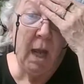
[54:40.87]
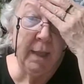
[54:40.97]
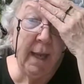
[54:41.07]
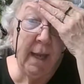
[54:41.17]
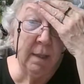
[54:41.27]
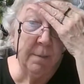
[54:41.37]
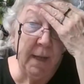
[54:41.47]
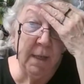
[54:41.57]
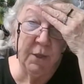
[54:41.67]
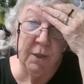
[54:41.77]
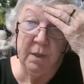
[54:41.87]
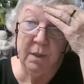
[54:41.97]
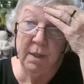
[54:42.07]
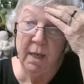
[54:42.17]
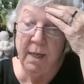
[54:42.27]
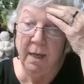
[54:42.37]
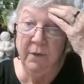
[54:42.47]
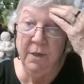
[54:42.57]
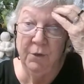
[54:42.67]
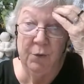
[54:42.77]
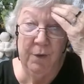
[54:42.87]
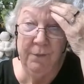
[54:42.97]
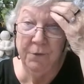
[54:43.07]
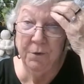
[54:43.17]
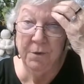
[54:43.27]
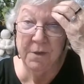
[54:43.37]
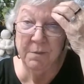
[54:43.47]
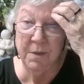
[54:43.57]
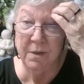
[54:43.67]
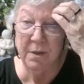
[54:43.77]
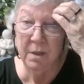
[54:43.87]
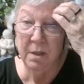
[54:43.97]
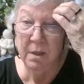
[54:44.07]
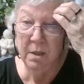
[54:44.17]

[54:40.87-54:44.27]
I can't imagine not having a toy for Christmas.